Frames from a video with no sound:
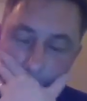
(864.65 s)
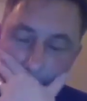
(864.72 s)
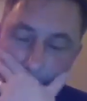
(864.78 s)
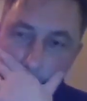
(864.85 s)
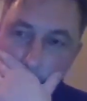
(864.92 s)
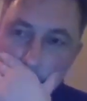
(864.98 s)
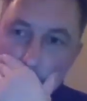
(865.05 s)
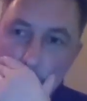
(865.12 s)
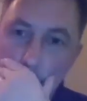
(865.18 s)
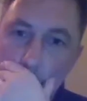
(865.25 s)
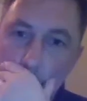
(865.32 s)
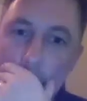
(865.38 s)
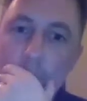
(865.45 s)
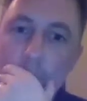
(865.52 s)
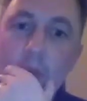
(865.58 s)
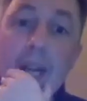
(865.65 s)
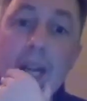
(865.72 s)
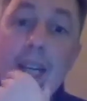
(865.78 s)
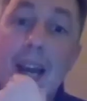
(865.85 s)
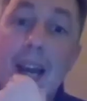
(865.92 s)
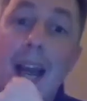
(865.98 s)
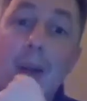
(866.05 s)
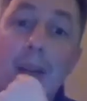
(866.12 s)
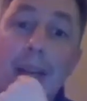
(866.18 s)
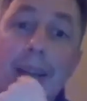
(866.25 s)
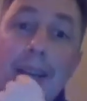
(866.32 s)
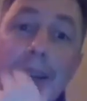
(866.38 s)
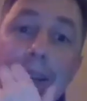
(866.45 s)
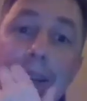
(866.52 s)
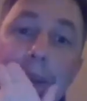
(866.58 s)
it was really cloudy,